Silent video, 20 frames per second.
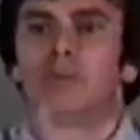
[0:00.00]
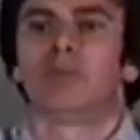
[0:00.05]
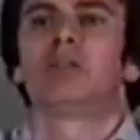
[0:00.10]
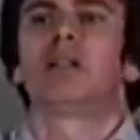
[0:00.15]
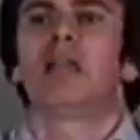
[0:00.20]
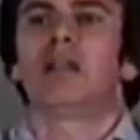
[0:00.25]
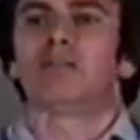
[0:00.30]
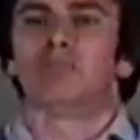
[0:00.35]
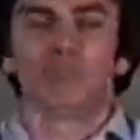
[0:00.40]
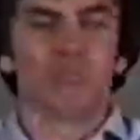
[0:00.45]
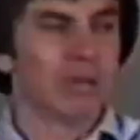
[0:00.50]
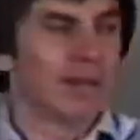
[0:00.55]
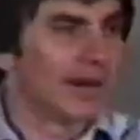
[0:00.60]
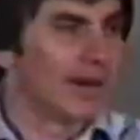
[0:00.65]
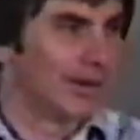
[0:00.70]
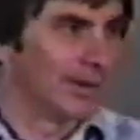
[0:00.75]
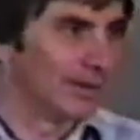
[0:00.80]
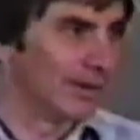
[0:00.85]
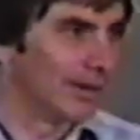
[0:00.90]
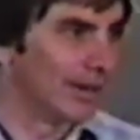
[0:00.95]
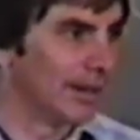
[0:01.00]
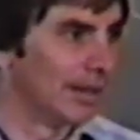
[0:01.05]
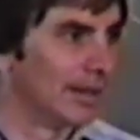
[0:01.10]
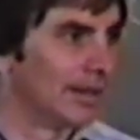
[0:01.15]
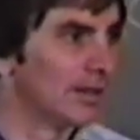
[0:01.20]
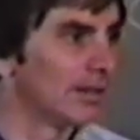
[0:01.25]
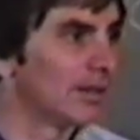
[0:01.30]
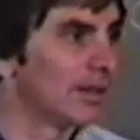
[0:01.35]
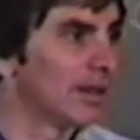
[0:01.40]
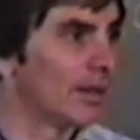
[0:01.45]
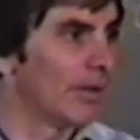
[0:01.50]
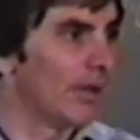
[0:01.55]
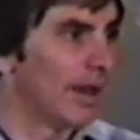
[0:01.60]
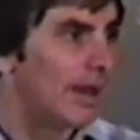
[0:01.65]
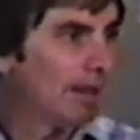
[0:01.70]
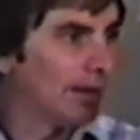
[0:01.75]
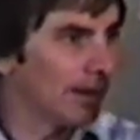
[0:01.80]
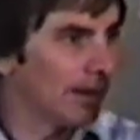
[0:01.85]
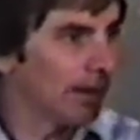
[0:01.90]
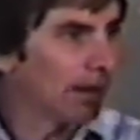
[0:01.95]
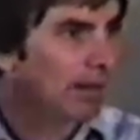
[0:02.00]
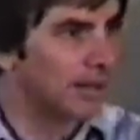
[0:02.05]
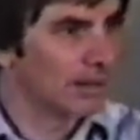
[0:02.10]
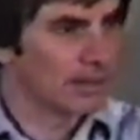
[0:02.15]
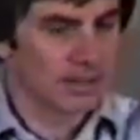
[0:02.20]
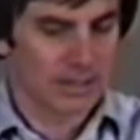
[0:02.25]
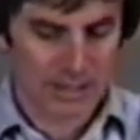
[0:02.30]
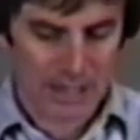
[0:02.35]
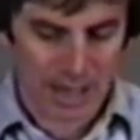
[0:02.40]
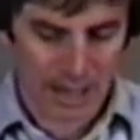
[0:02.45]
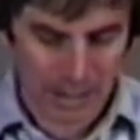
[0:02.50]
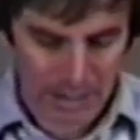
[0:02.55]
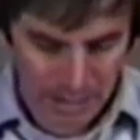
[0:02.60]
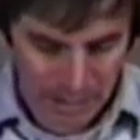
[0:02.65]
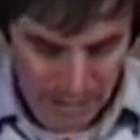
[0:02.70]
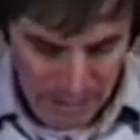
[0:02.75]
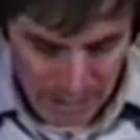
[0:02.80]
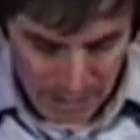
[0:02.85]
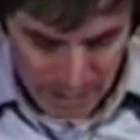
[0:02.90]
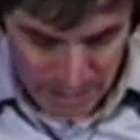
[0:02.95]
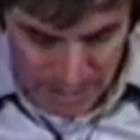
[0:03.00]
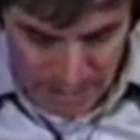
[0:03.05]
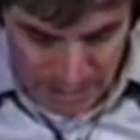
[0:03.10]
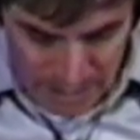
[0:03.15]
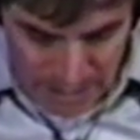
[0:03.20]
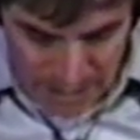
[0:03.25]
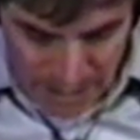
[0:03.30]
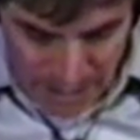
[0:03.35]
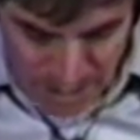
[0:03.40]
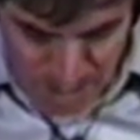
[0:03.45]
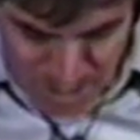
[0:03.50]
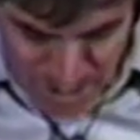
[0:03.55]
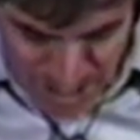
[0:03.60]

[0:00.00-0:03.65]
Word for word: Get blood on your hands. Go out and take the same